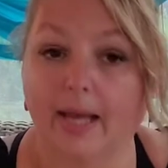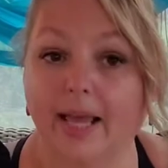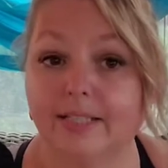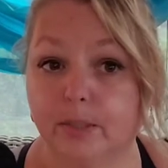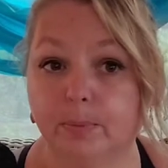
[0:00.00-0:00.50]

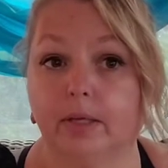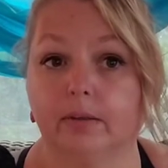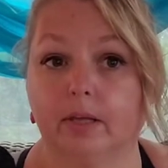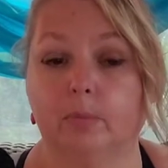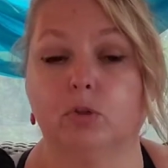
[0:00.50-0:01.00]
And I did
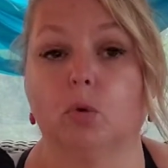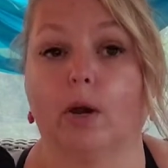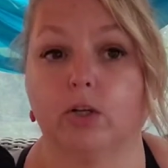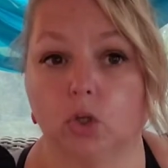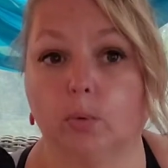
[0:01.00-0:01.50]
pick them so
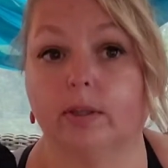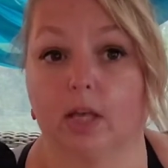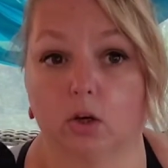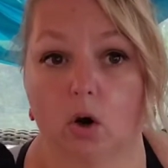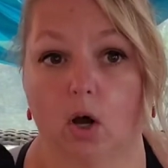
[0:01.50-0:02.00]
I knew what
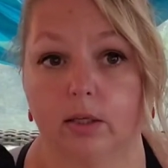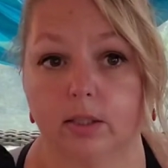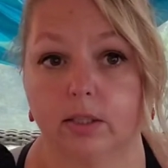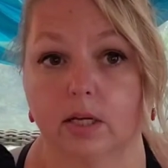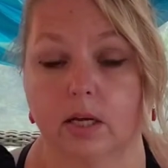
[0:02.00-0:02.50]
they
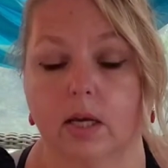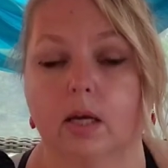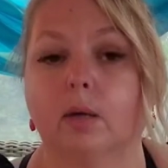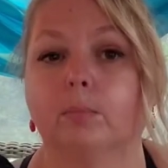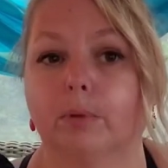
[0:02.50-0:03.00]
cost.
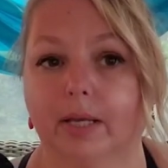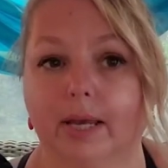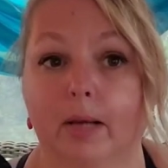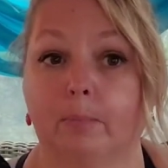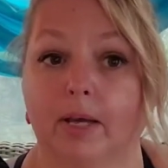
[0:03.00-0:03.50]
But
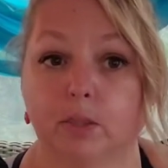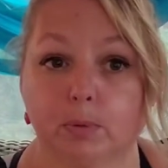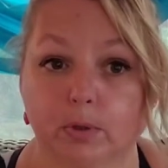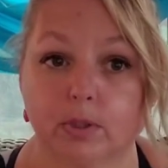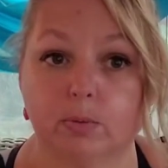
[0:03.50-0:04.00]
again, my
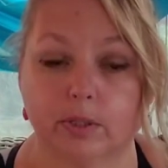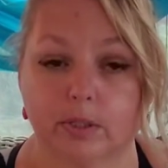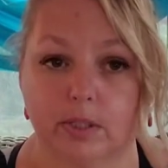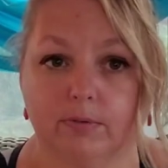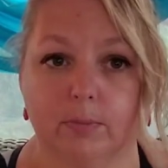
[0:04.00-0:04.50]
experience with
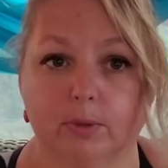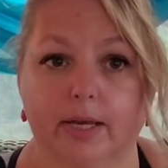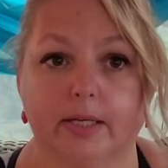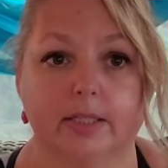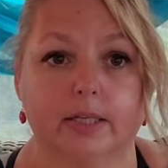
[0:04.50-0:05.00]
the Teva
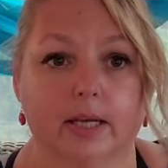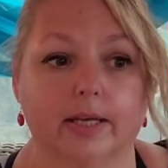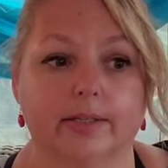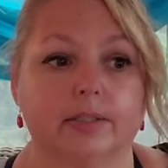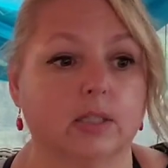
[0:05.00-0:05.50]
brand
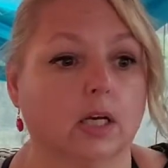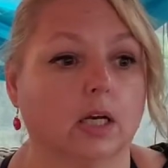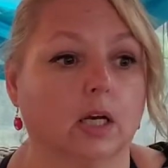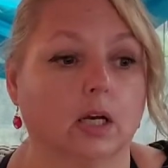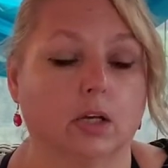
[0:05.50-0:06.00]
is
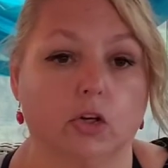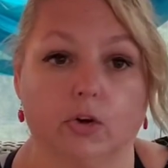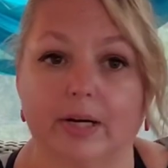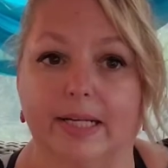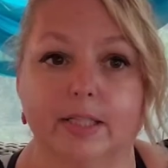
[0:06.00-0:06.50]

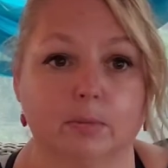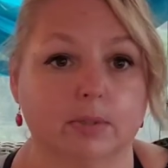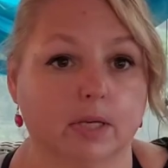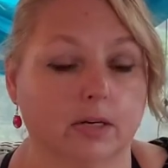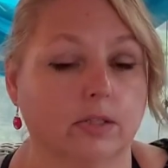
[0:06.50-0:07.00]
you're gonna get
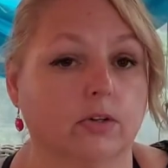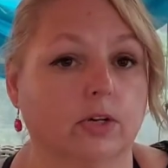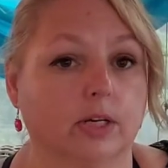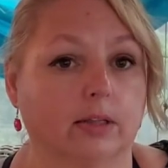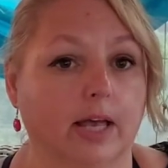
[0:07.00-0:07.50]
some sandals that
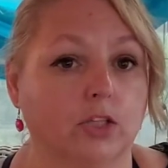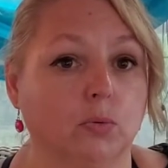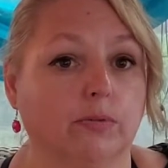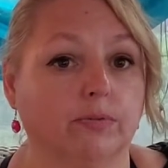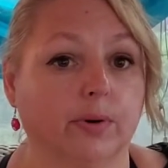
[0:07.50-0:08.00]
are gonna
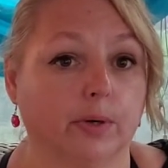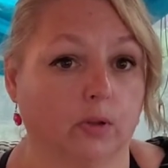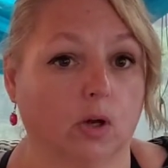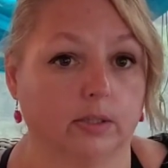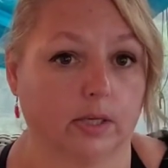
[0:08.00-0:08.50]
last you a very
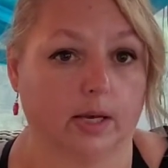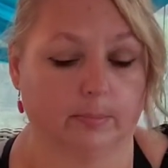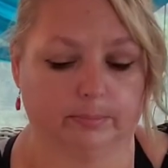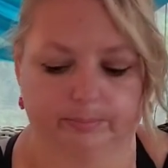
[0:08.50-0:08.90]
long time.